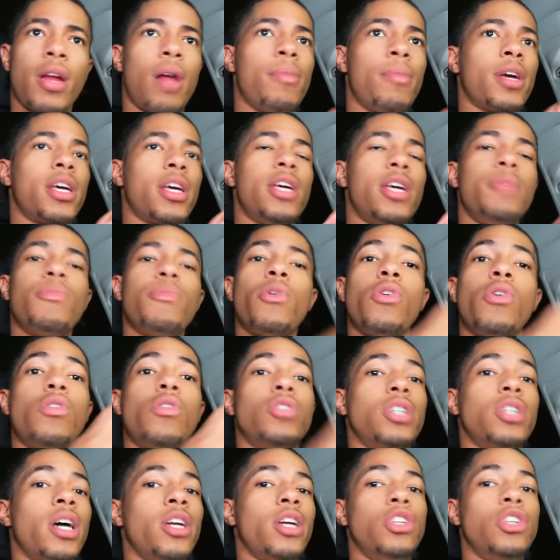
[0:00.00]
I'm going to keep on
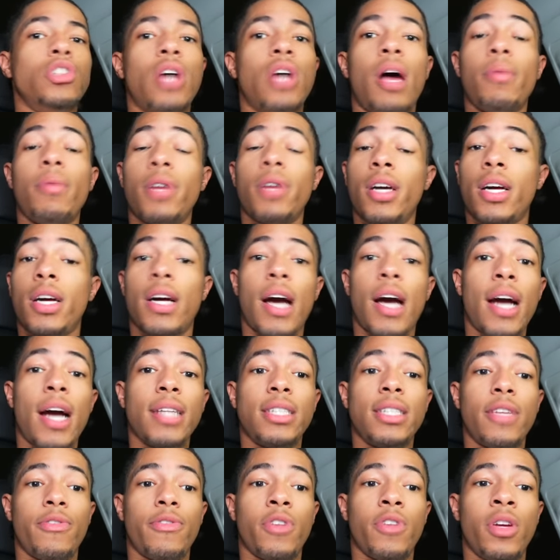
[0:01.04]
trying to drop good
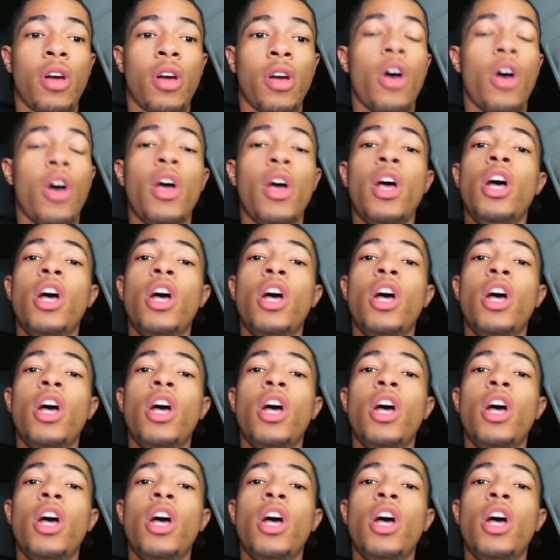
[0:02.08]
content for y'all.